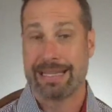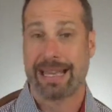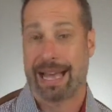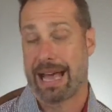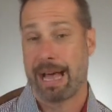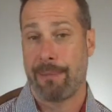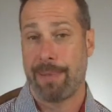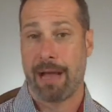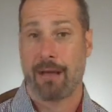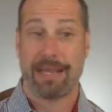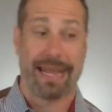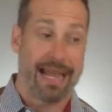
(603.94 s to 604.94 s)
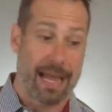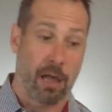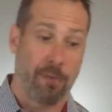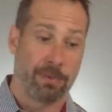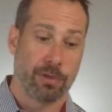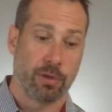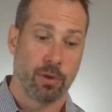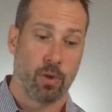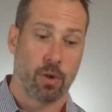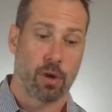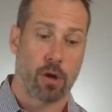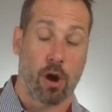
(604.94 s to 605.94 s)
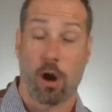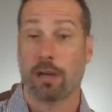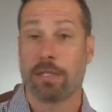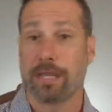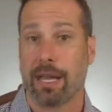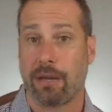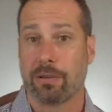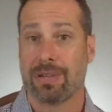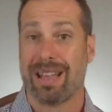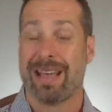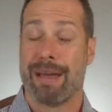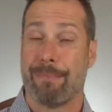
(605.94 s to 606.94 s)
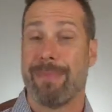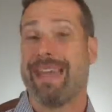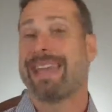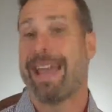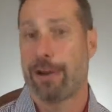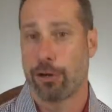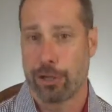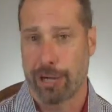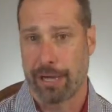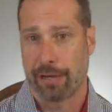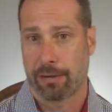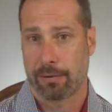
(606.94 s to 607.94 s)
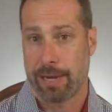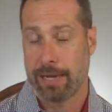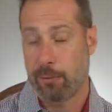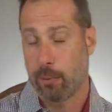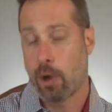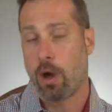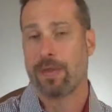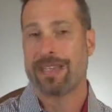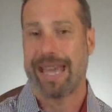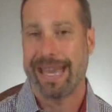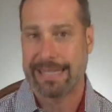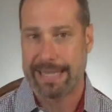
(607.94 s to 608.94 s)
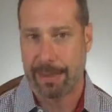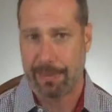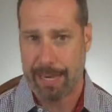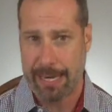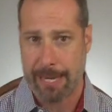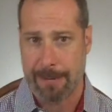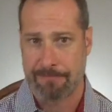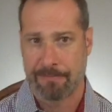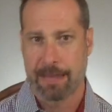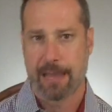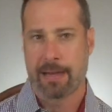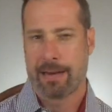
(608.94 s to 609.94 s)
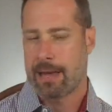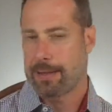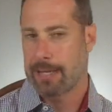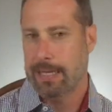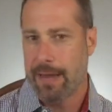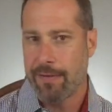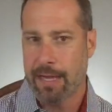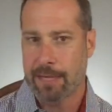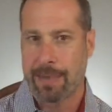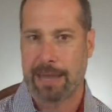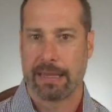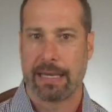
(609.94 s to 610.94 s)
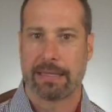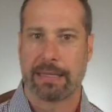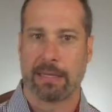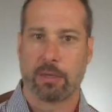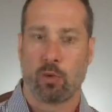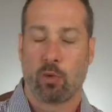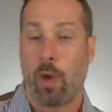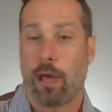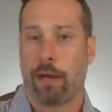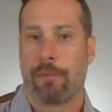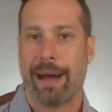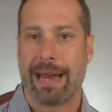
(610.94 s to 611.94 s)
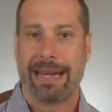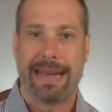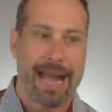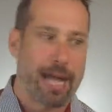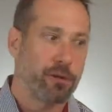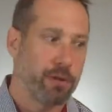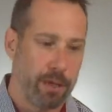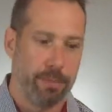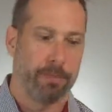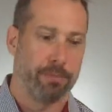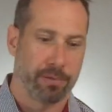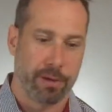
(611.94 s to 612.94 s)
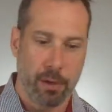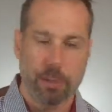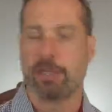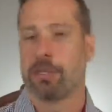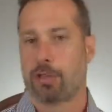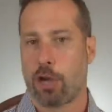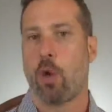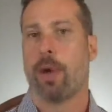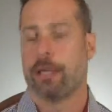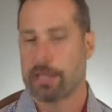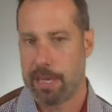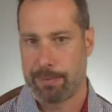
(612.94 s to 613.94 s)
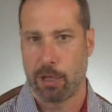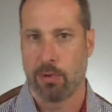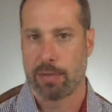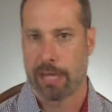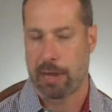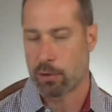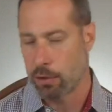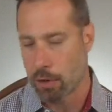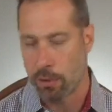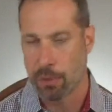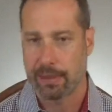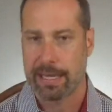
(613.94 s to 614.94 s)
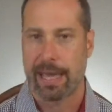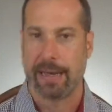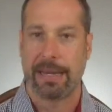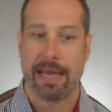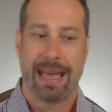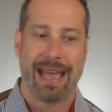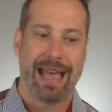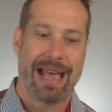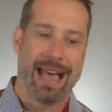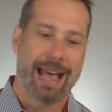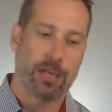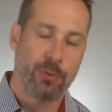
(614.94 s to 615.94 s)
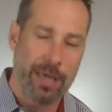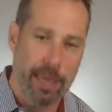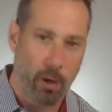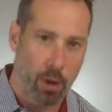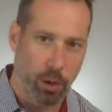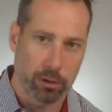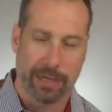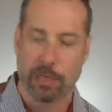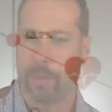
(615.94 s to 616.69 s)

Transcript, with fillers: is a compound that helps your heart cells make energy, right? We call this ATP. Now, the significance about this is, is while your body naturally produces coenzyme Q10 or CoQ10, as we get older,